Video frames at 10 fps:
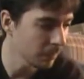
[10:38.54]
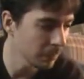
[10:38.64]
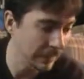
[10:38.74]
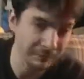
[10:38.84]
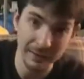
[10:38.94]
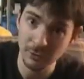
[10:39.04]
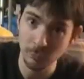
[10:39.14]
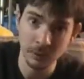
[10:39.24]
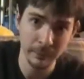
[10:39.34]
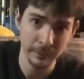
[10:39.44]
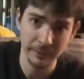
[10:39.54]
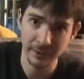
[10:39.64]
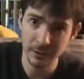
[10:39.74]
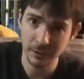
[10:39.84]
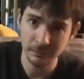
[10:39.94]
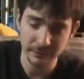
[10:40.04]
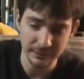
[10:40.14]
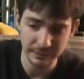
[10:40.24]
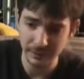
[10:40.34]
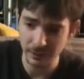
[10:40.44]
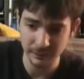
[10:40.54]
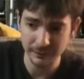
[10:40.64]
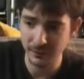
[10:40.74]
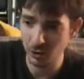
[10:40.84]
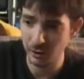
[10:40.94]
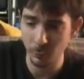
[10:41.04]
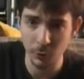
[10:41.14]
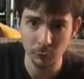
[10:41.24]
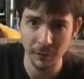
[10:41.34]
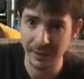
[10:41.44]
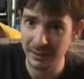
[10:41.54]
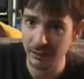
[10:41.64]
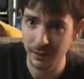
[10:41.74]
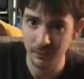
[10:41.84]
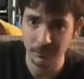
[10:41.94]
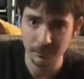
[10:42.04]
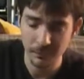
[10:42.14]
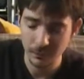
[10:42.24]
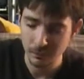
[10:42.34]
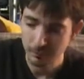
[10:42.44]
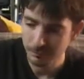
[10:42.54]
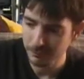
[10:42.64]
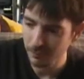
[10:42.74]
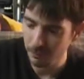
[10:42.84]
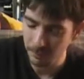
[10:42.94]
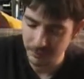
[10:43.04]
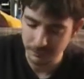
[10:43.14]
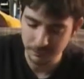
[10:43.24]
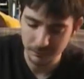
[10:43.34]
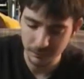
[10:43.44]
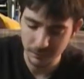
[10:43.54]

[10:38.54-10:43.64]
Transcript: the effects will probably be there. Disney Disney already works with ILM, but